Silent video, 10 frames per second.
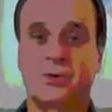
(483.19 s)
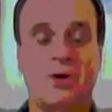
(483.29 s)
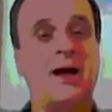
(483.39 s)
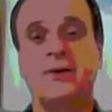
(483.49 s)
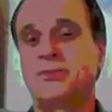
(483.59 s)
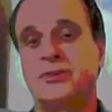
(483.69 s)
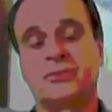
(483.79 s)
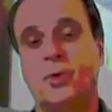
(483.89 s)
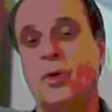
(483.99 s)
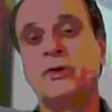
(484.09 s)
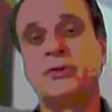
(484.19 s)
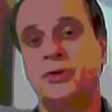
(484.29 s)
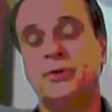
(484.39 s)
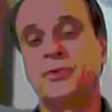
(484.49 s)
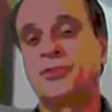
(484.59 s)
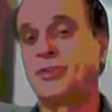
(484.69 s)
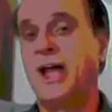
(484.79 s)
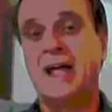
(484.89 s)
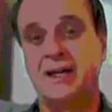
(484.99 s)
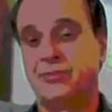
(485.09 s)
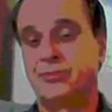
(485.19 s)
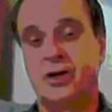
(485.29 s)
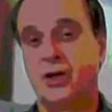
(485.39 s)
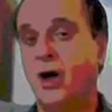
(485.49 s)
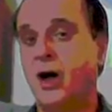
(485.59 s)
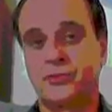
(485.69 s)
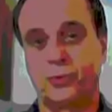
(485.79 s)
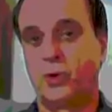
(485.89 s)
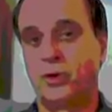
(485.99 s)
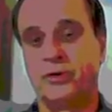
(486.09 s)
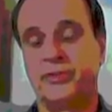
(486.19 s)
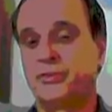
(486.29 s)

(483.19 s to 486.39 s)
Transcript: Christ is going to save a lost world.